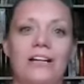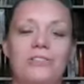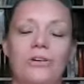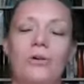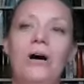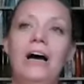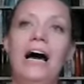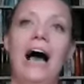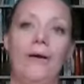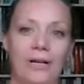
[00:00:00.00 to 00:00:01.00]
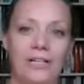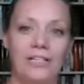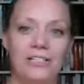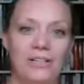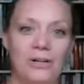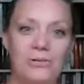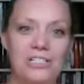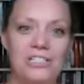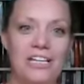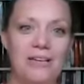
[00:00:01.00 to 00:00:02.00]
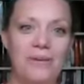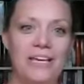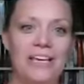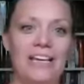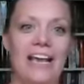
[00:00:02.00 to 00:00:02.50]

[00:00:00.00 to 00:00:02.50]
So I went to the coach sneak peek